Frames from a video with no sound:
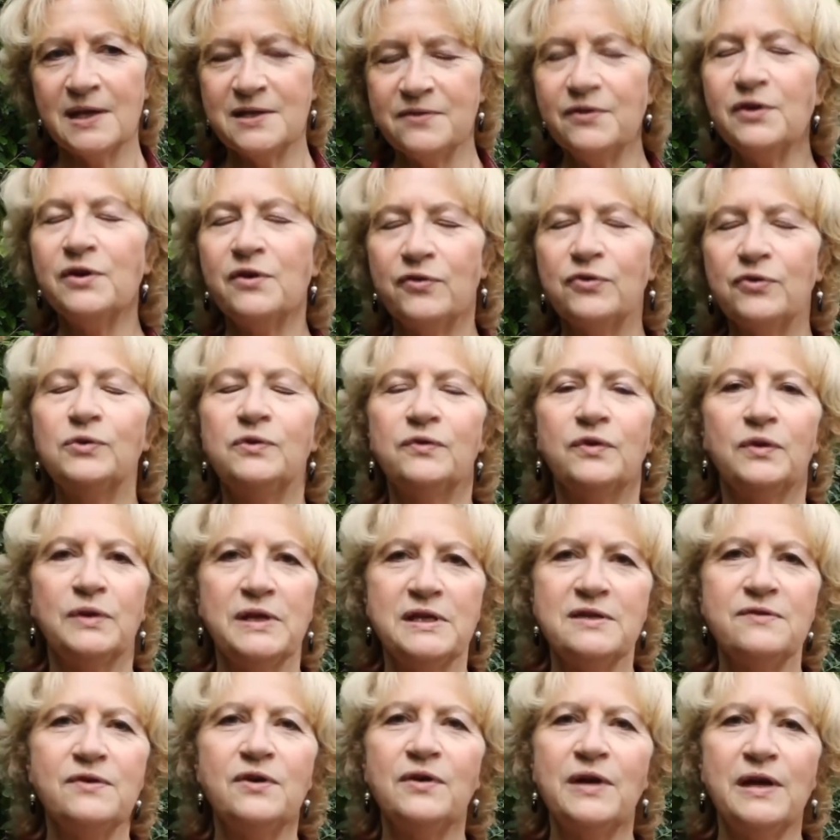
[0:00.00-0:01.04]
very fruitful.
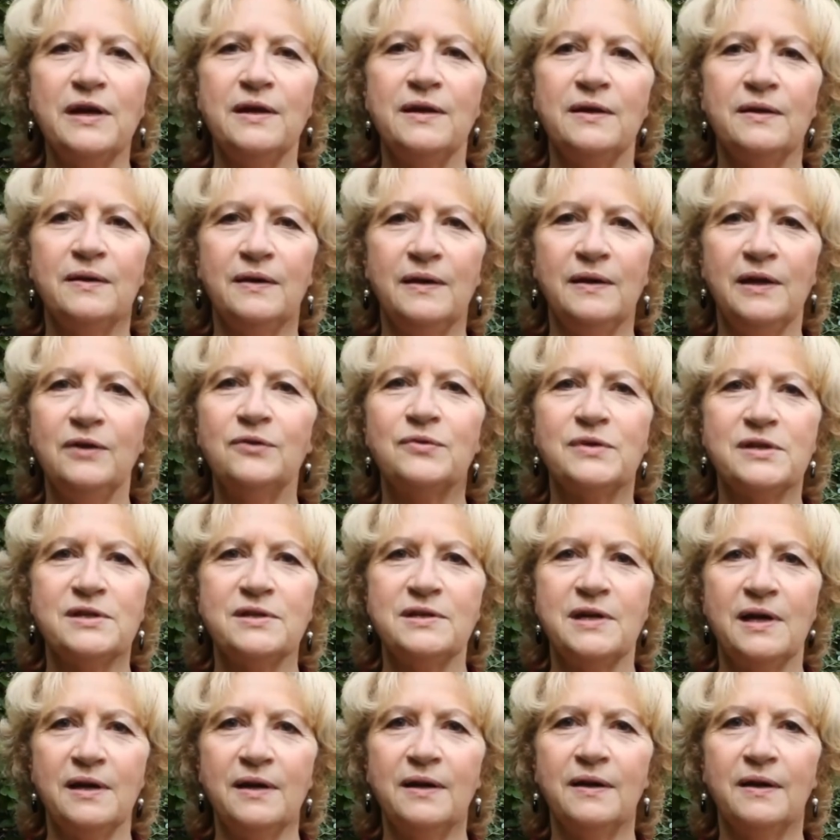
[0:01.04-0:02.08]
It's very
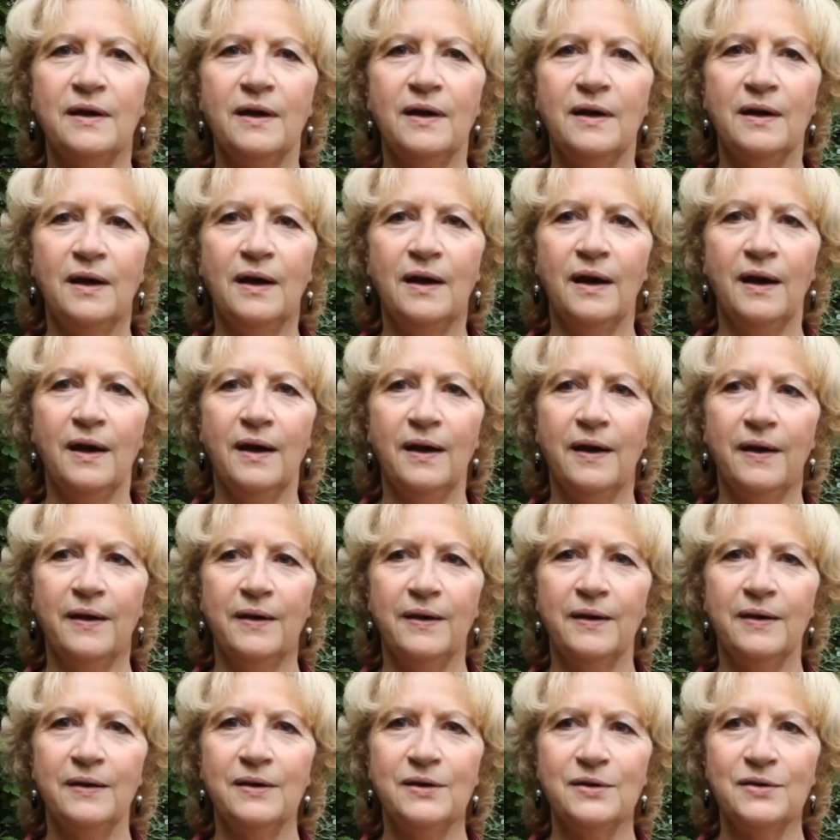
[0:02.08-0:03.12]
interesting.
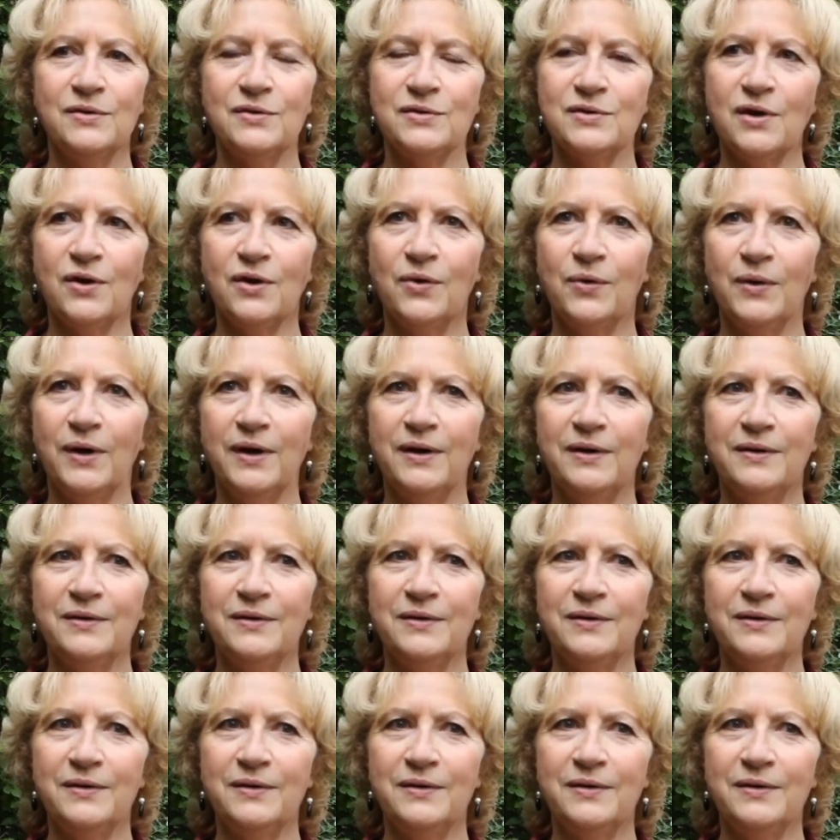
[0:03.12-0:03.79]
So